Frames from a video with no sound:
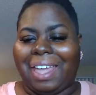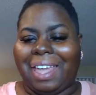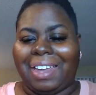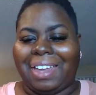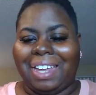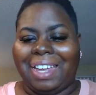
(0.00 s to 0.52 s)

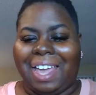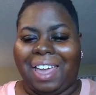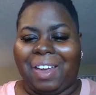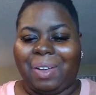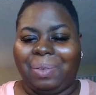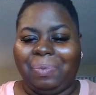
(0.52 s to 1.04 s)
Hey
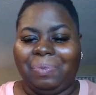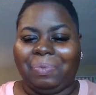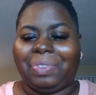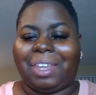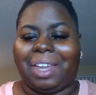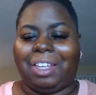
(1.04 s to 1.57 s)
Danielle,
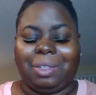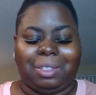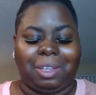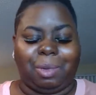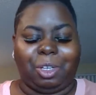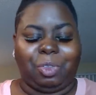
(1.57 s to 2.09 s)
thank you
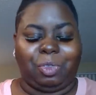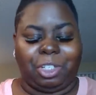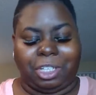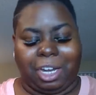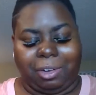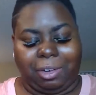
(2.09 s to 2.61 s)
so much for
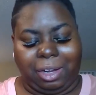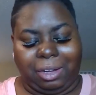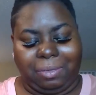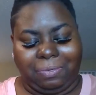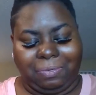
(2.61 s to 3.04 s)
sharing.